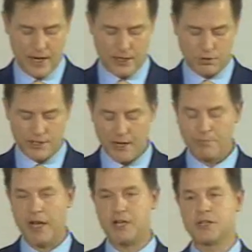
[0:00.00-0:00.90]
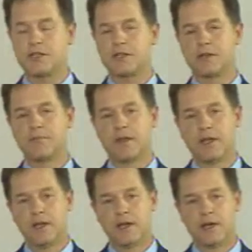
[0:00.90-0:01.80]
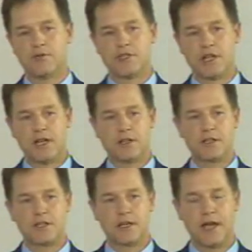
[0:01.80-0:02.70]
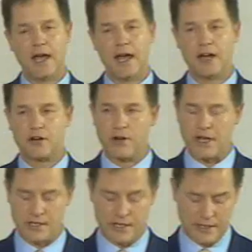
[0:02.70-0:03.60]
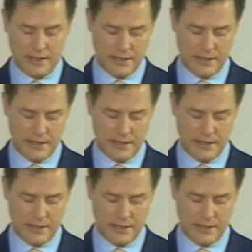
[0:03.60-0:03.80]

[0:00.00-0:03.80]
It will take patience, resilience and grit,